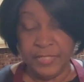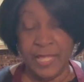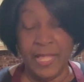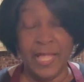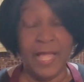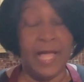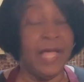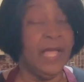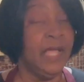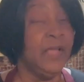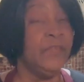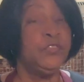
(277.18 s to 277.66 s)

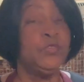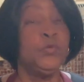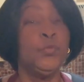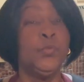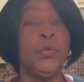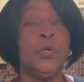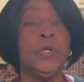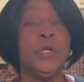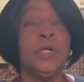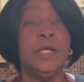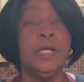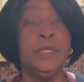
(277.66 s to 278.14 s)
I have to
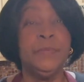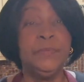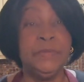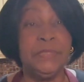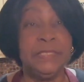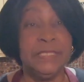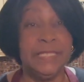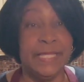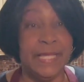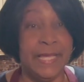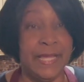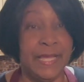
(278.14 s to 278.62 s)
work up
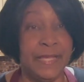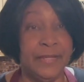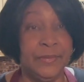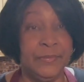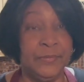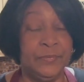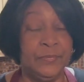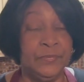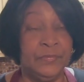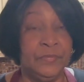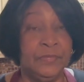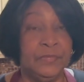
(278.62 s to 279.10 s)
to that.
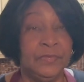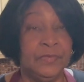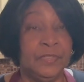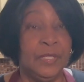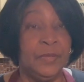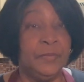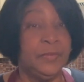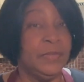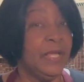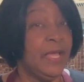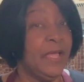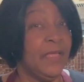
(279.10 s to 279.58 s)

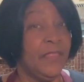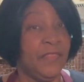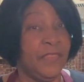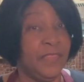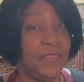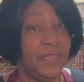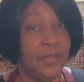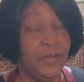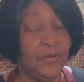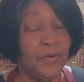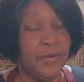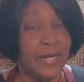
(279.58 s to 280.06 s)
I'm not
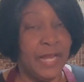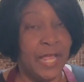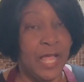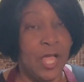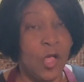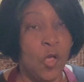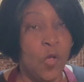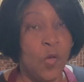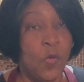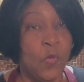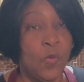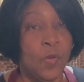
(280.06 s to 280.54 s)
there
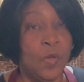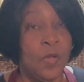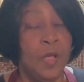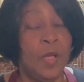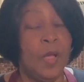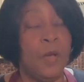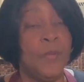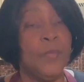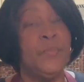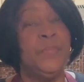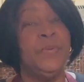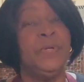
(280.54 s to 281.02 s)
now,
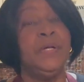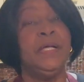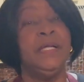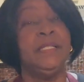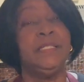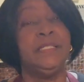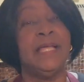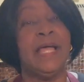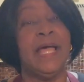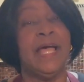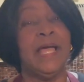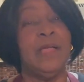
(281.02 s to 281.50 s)
but
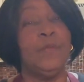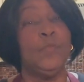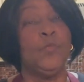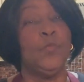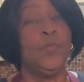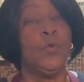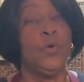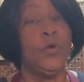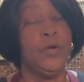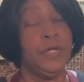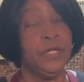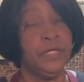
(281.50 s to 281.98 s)
I'm
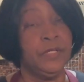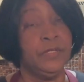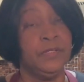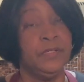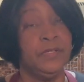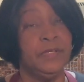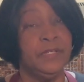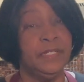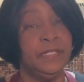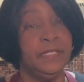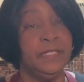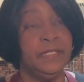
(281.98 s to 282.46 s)
working
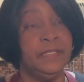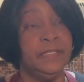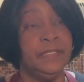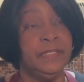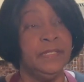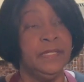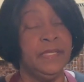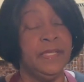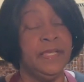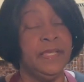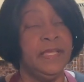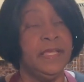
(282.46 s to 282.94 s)
on it,
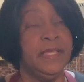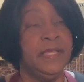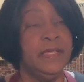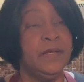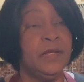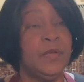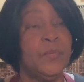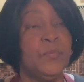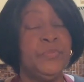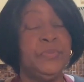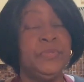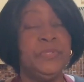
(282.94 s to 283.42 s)
and
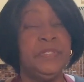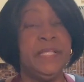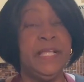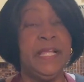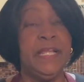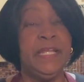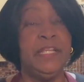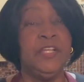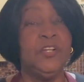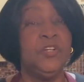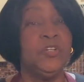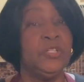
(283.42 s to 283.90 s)
I'm
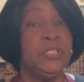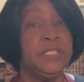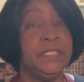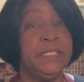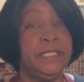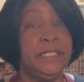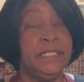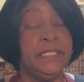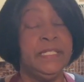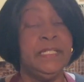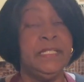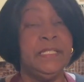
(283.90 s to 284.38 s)
planning on
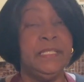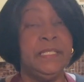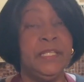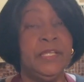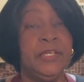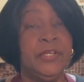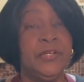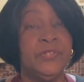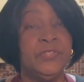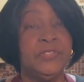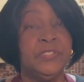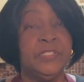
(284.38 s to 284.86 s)
getting
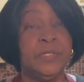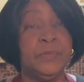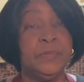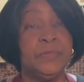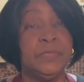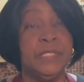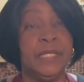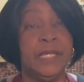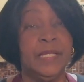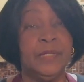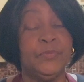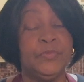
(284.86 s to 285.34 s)
there
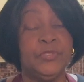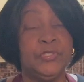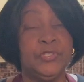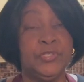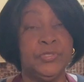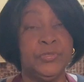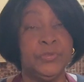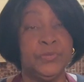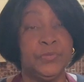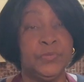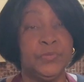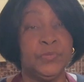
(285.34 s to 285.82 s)
sometime
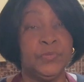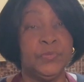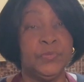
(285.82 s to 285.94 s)
soon.